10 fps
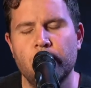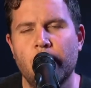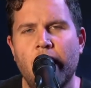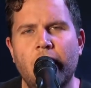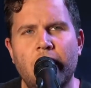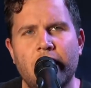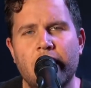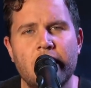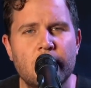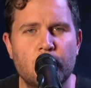are. You are
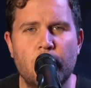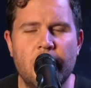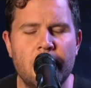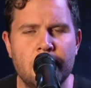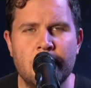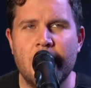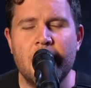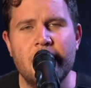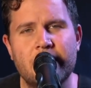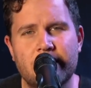way
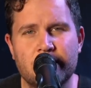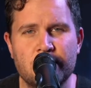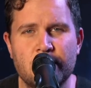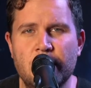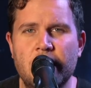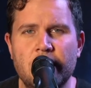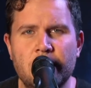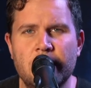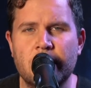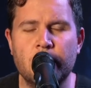maker,
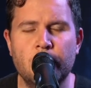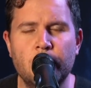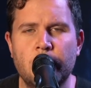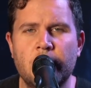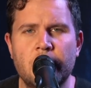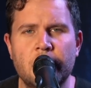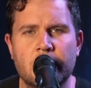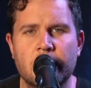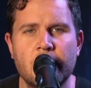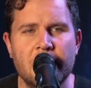miracle
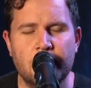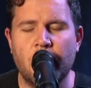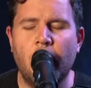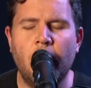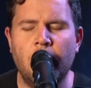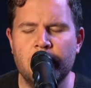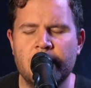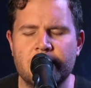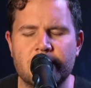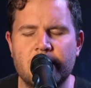worker,
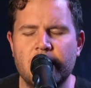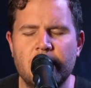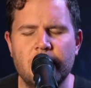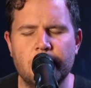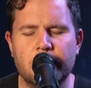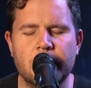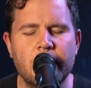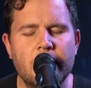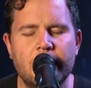promise keeper,